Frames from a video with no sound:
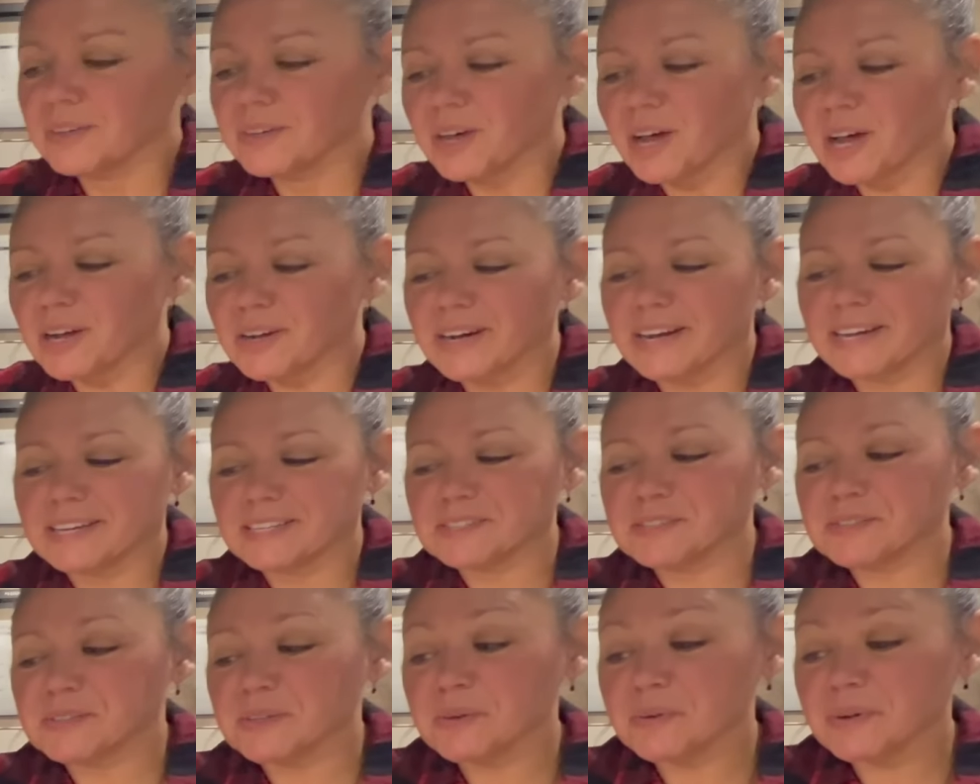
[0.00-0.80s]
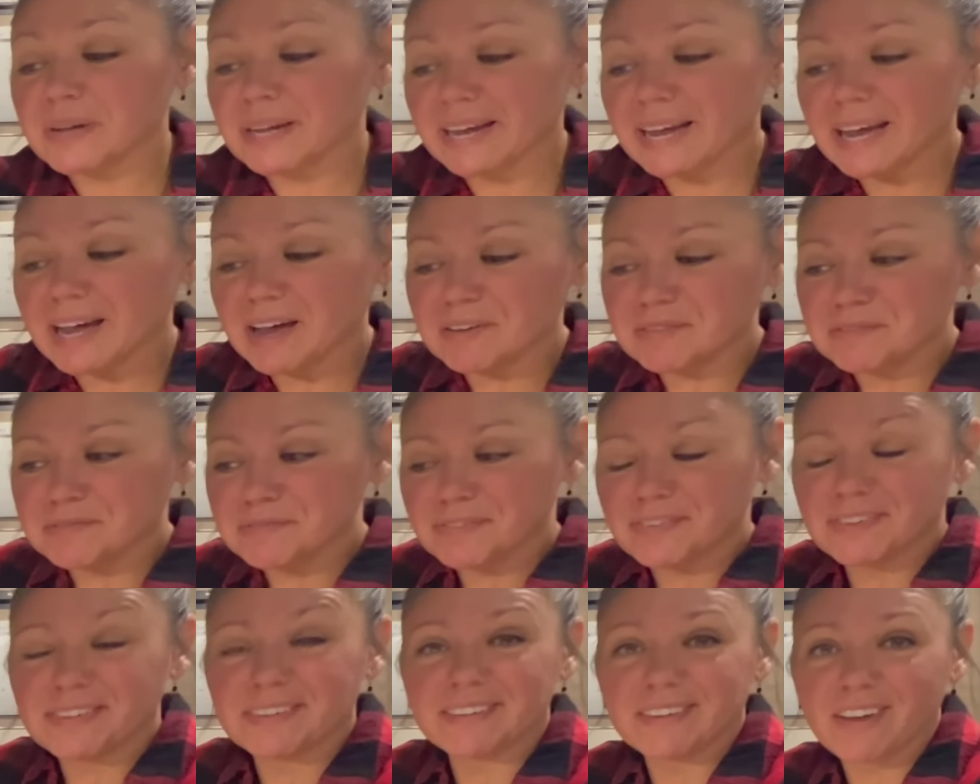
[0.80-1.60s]
All right, so I have
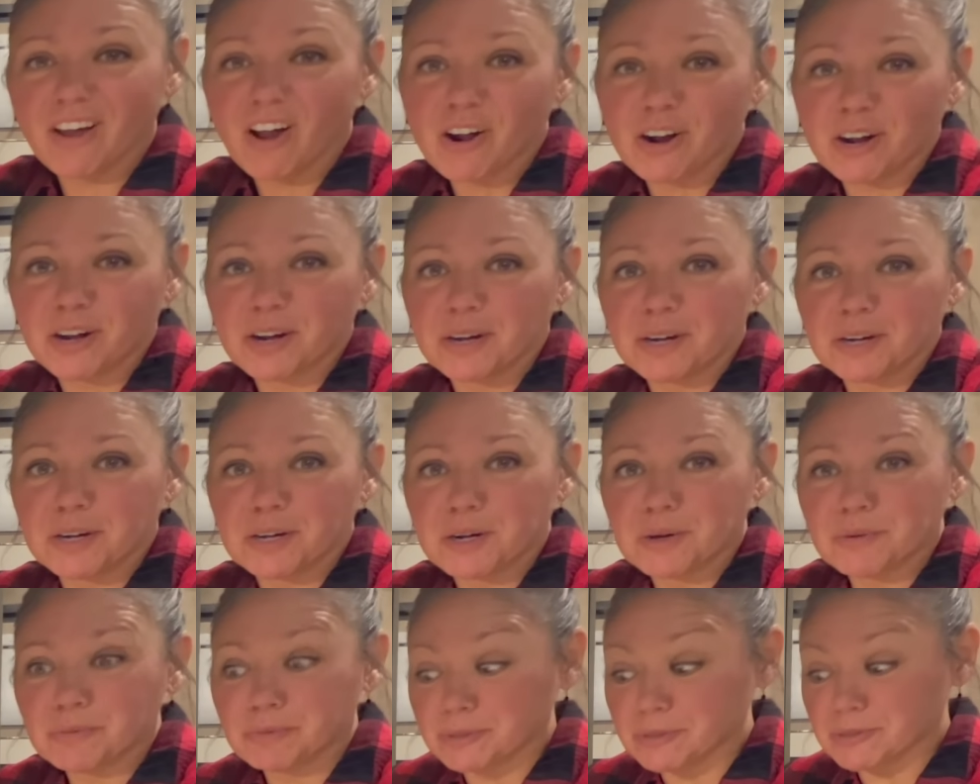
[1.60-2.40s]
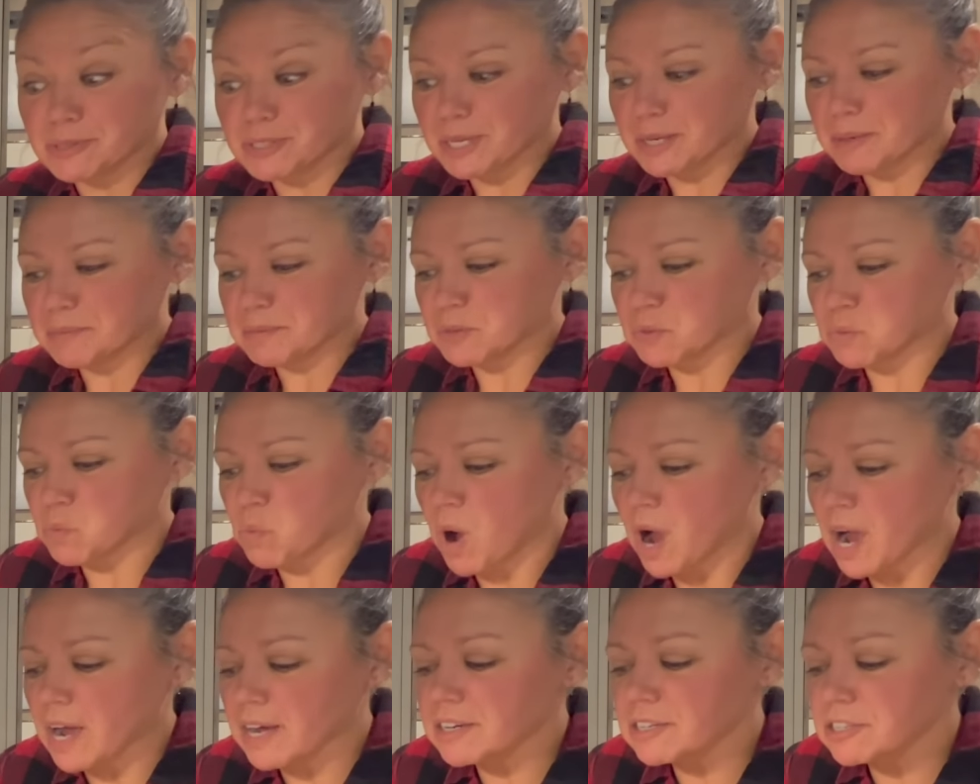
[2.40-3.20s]
our rose hips
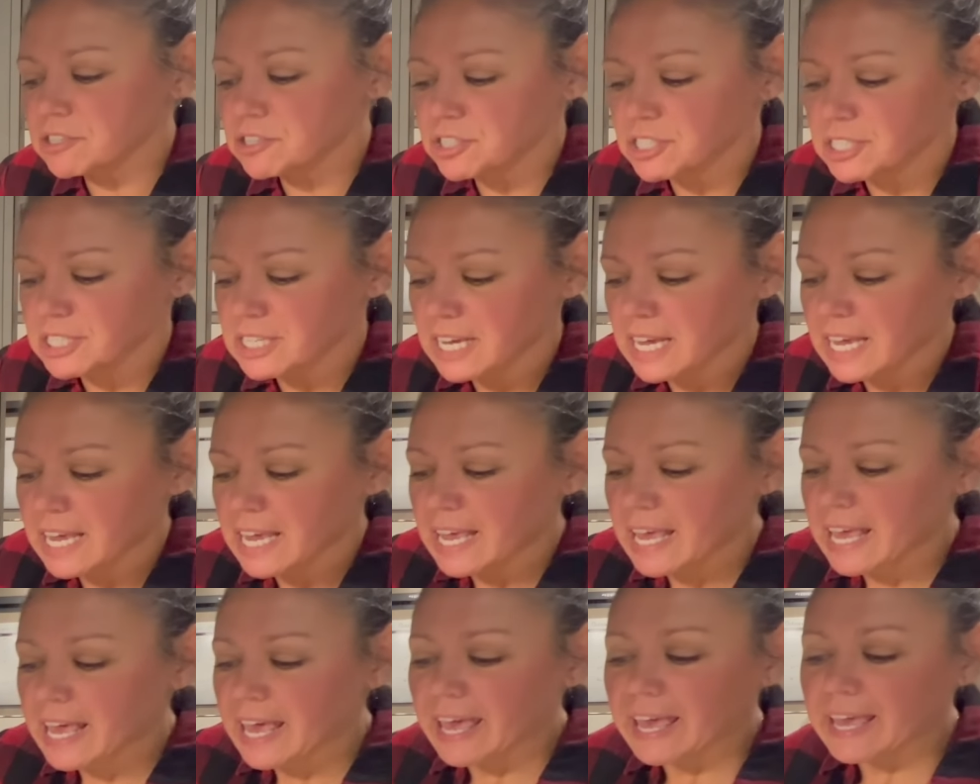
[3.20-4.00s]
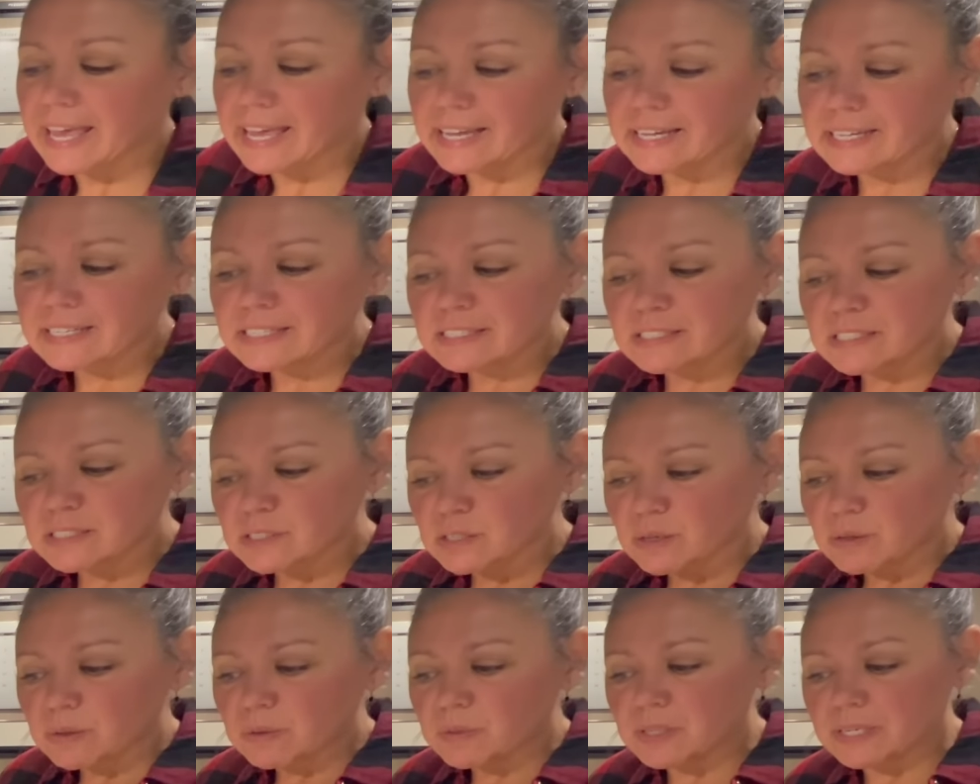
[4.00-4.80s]
washed, and
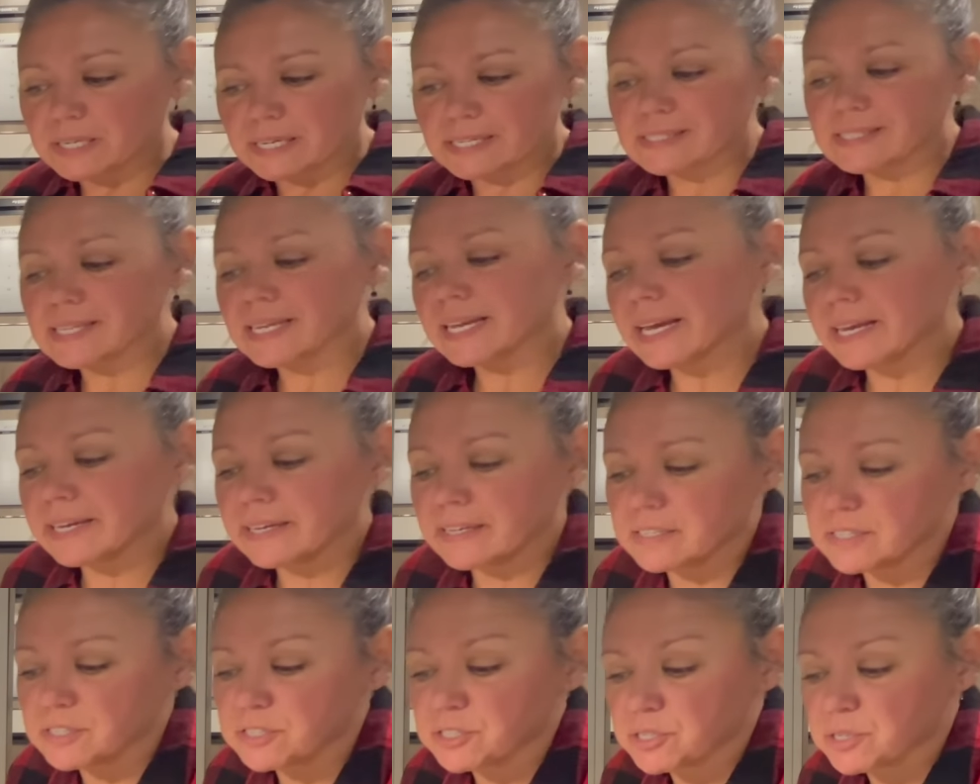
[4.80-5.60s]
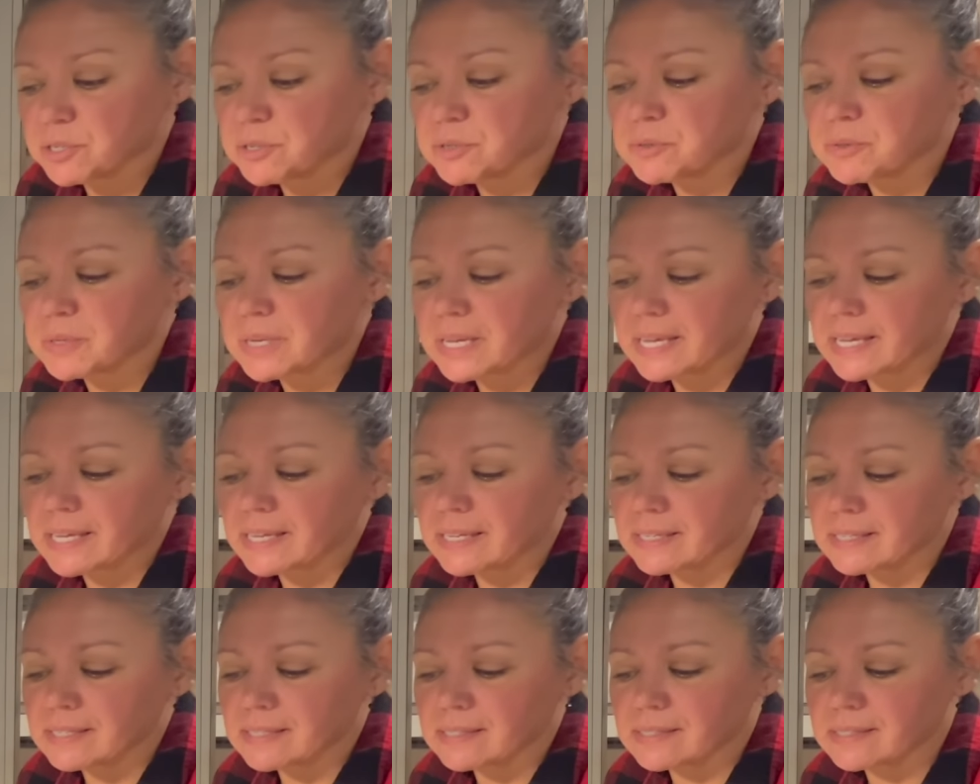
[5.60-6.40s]
the next thing I need to do
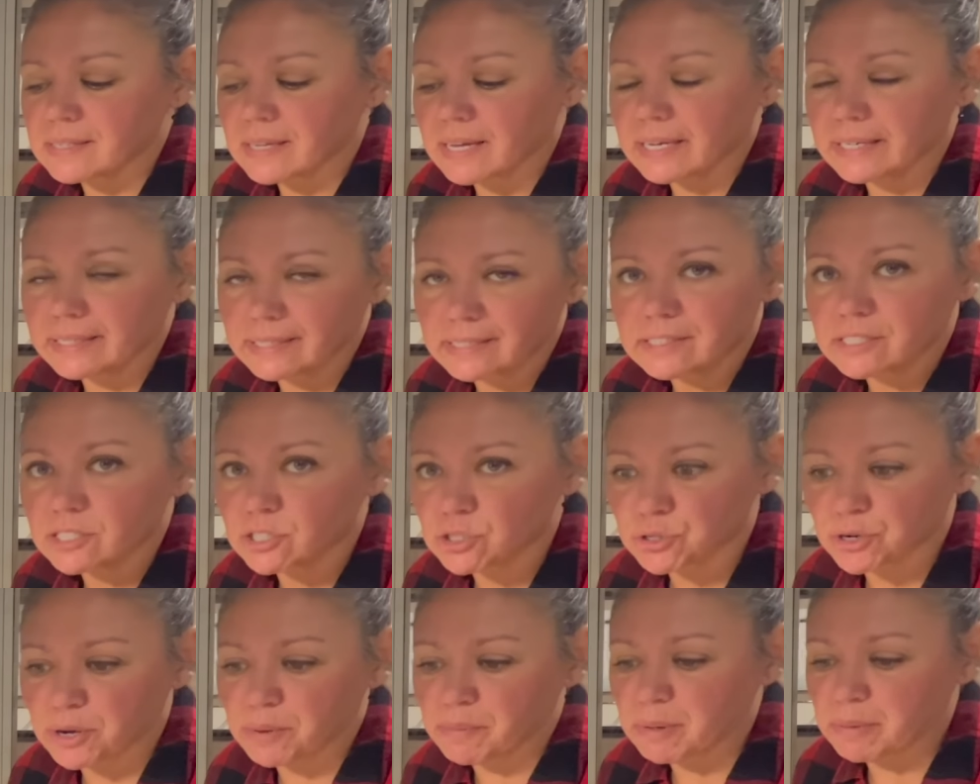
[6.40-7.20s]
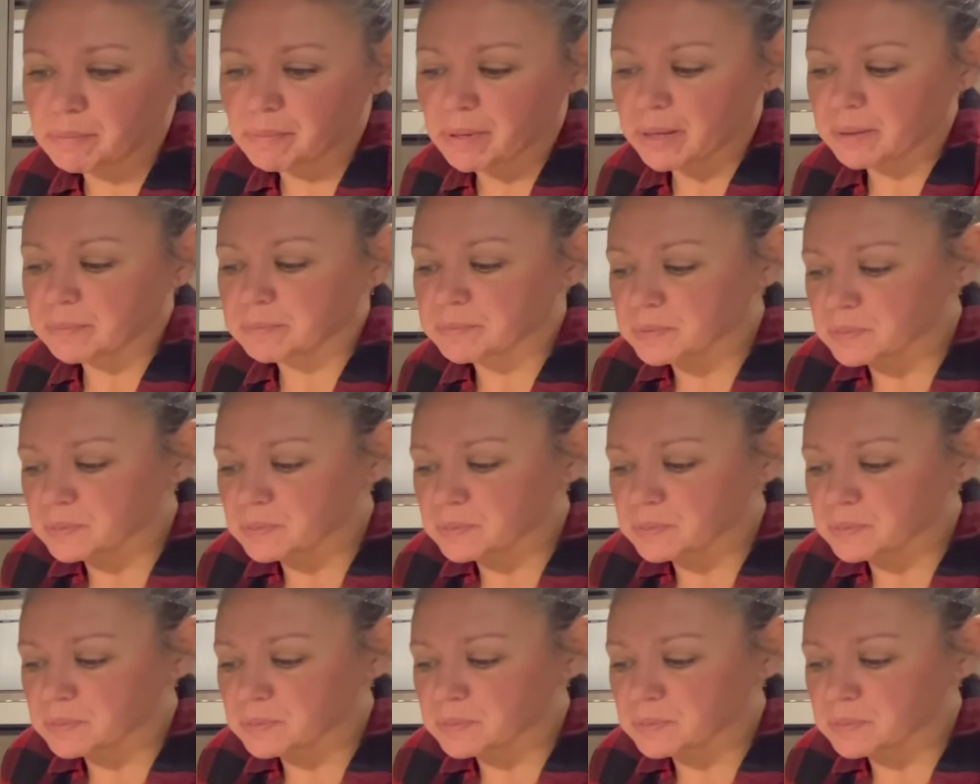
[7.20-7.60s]
is I need to trim them up.